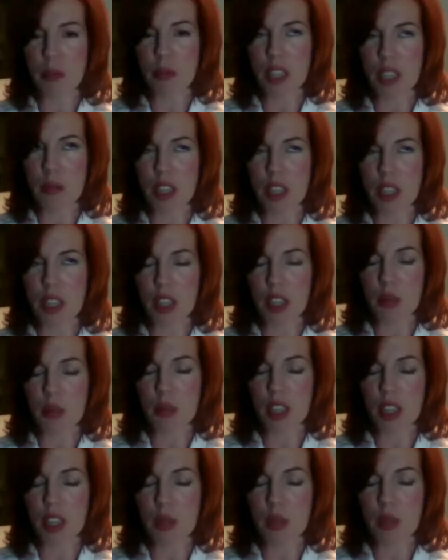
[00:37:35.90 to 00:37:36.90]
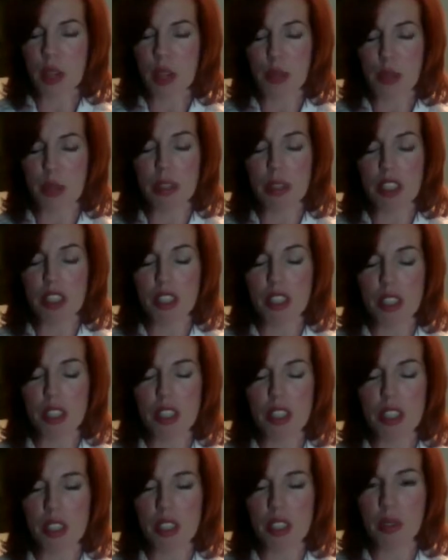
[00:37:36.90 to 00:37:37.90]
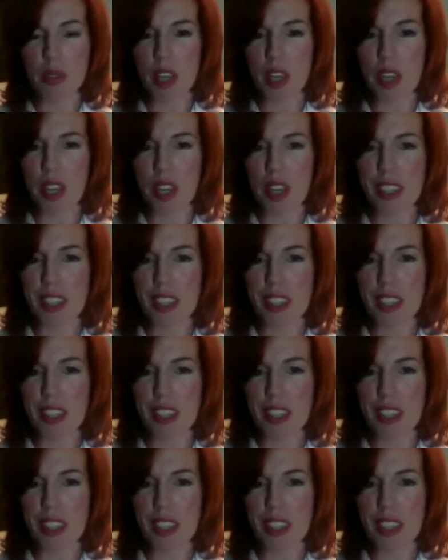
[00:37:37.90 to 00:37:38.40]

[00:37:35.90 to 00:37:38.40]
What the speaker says: not in the best way, but that's okay.